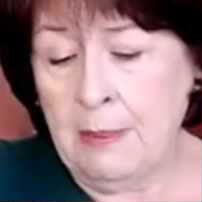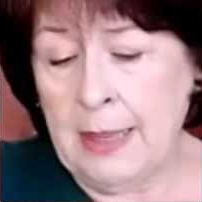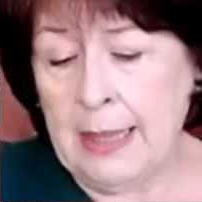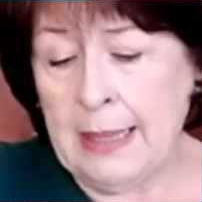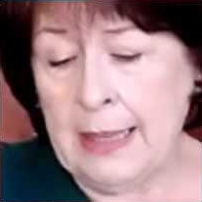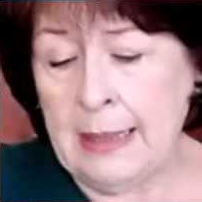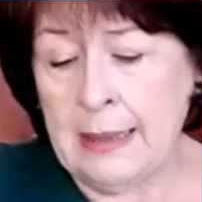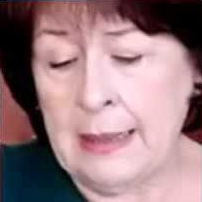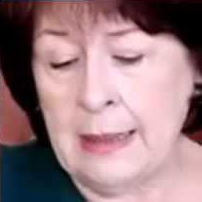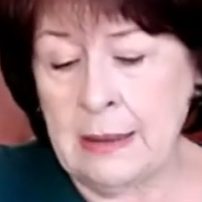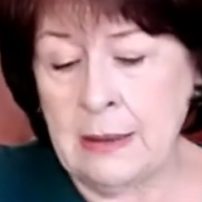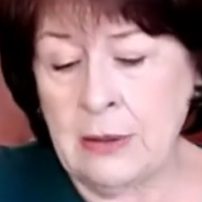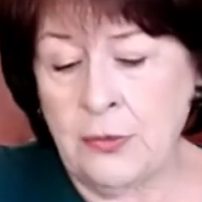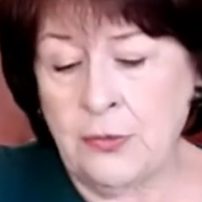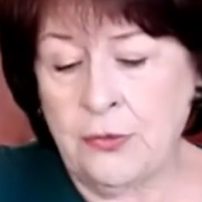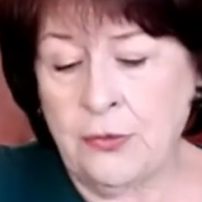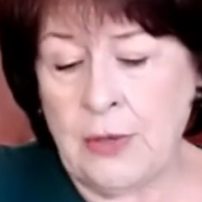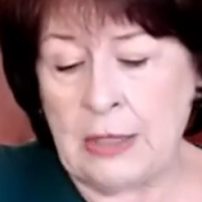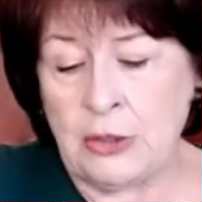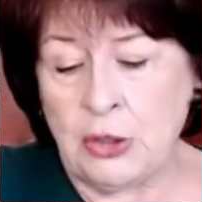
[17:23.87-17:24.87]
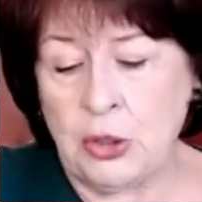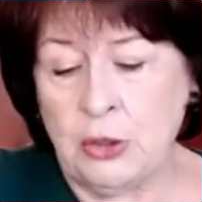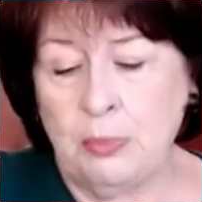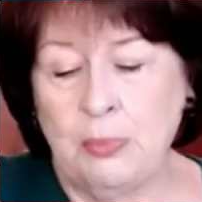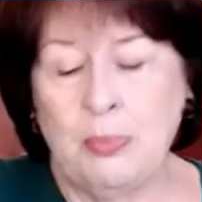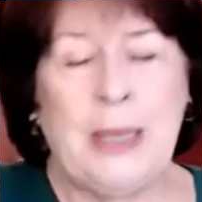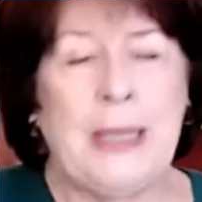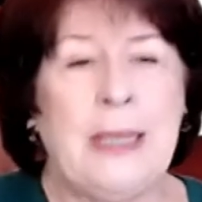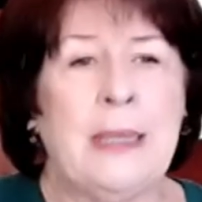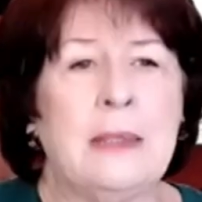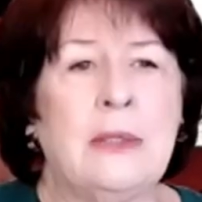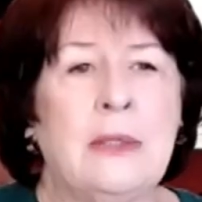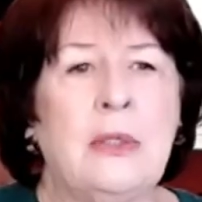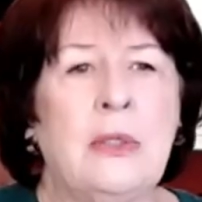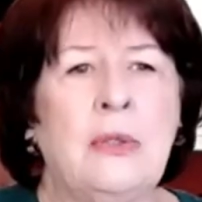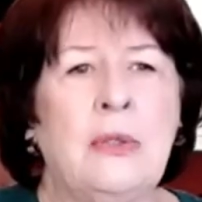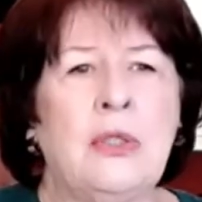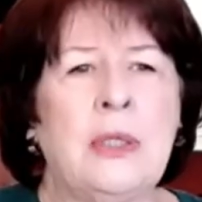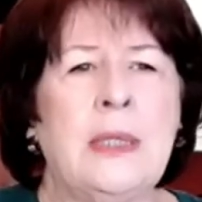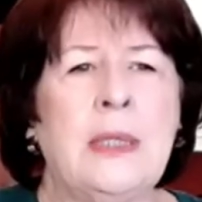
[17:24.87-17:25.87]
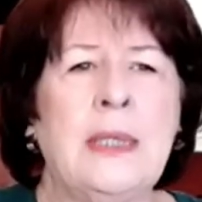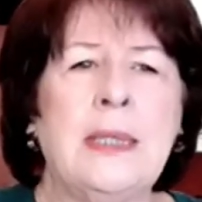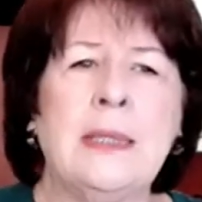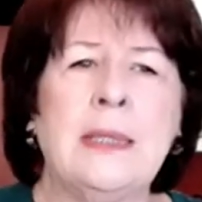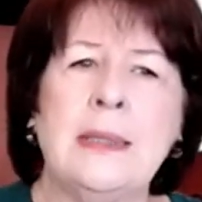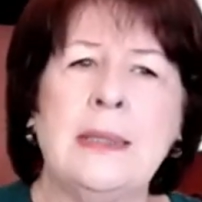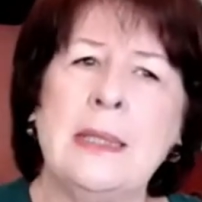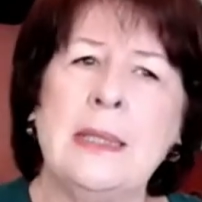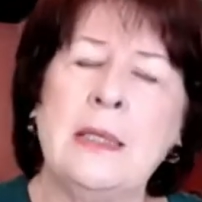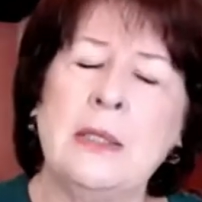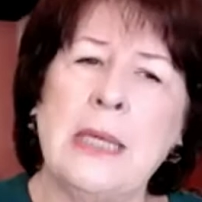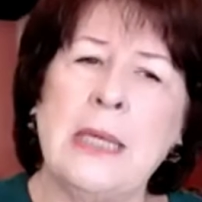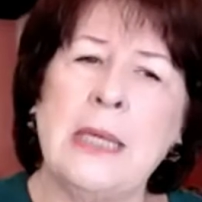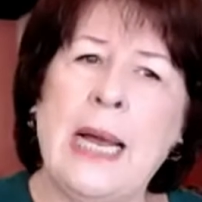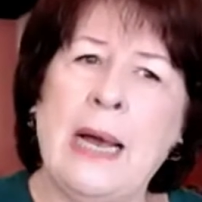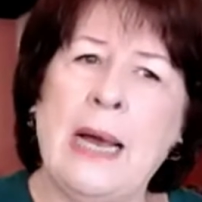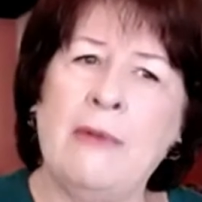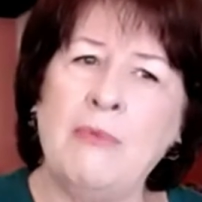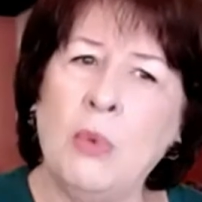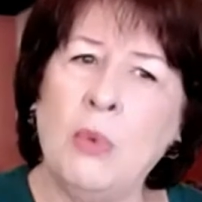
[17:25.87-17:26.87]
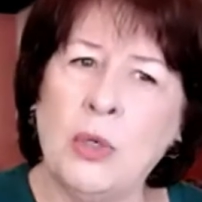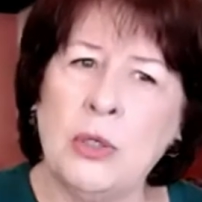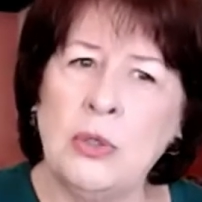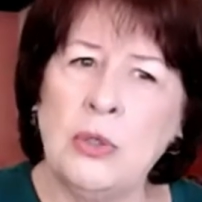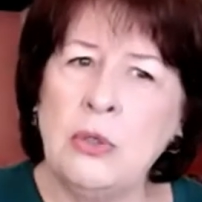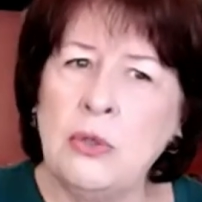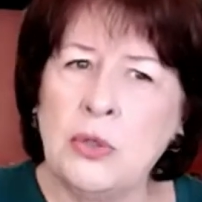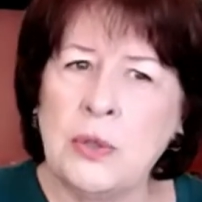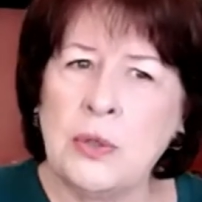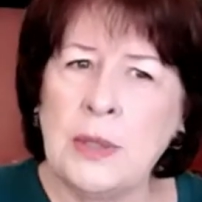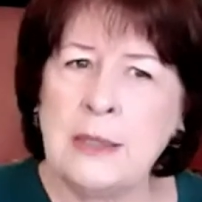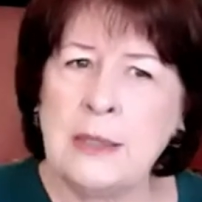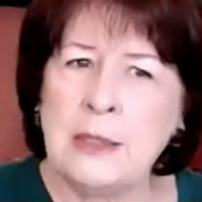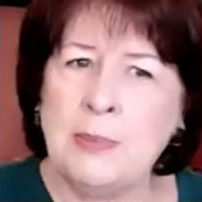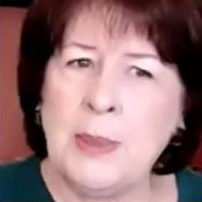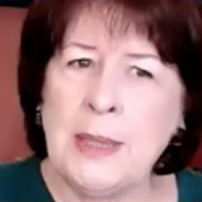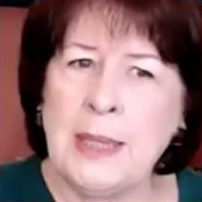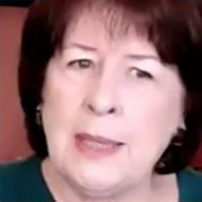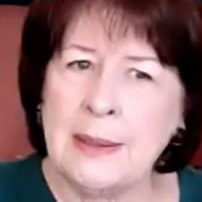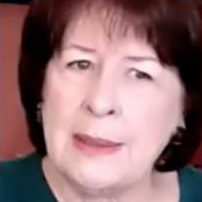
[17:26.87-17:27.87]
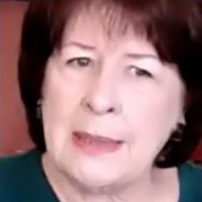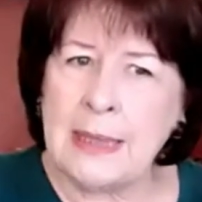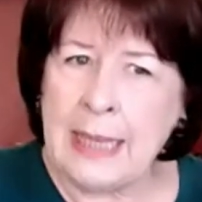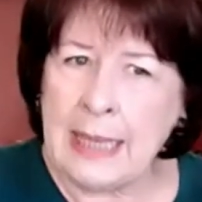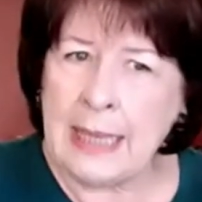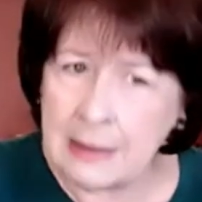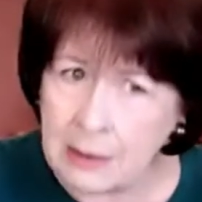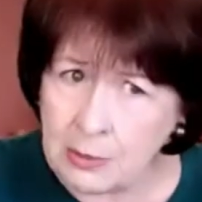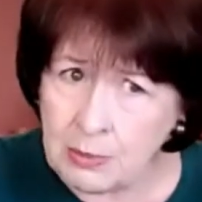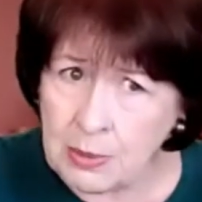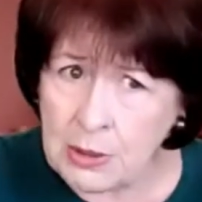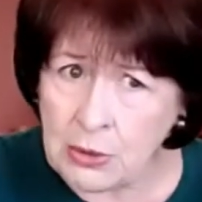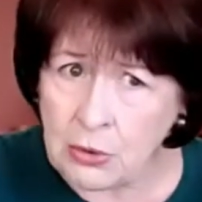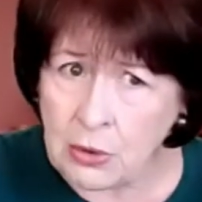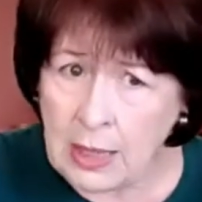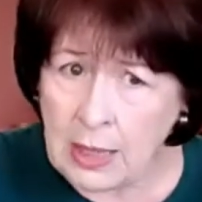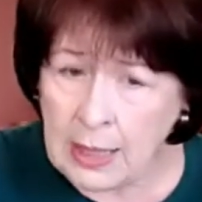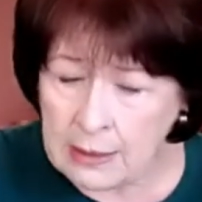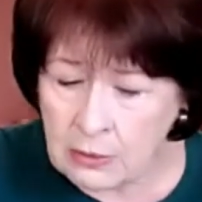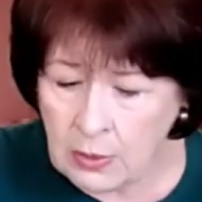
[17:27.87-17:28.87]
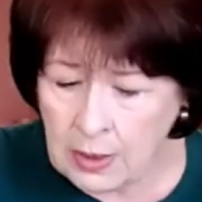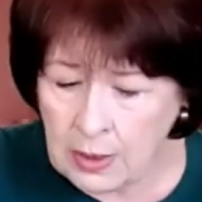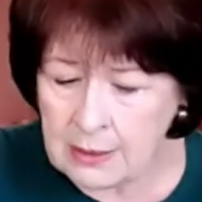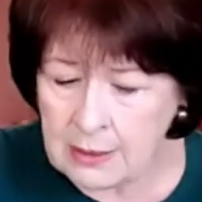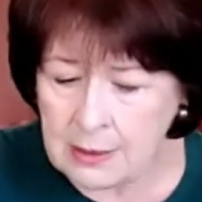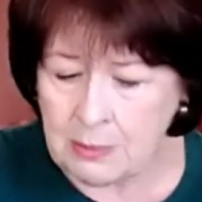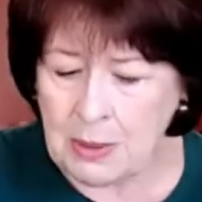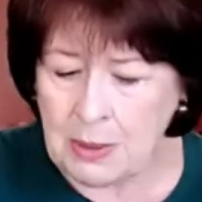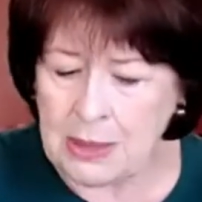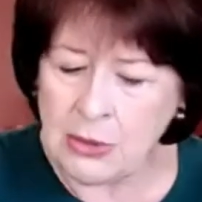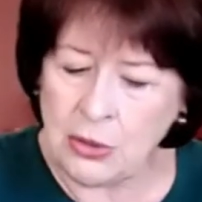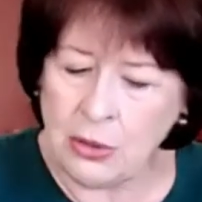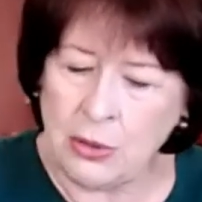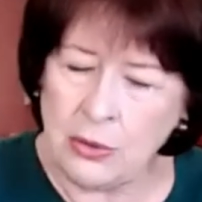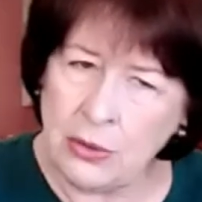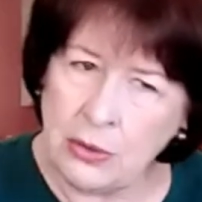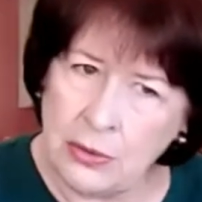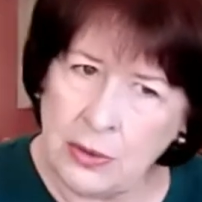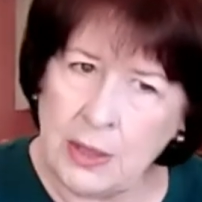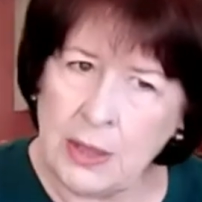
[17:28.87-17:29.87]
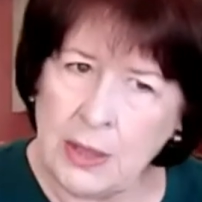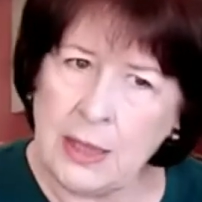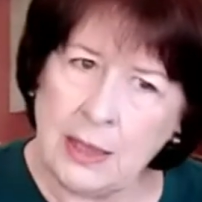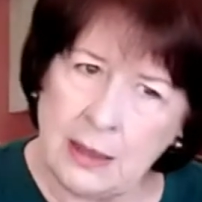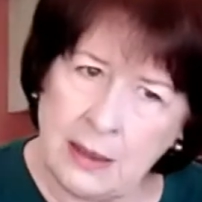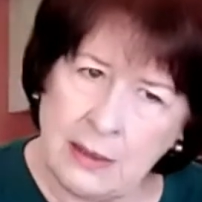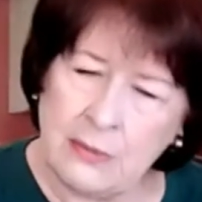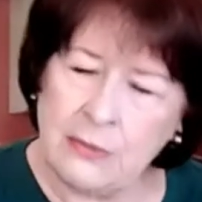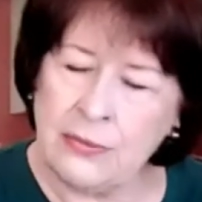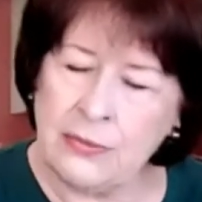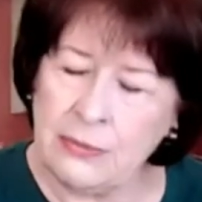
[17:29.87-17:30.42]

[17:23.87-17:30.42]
It is fresher picked, usually considered to have more nutrients because it hasn't been dried quite as much, although they kind of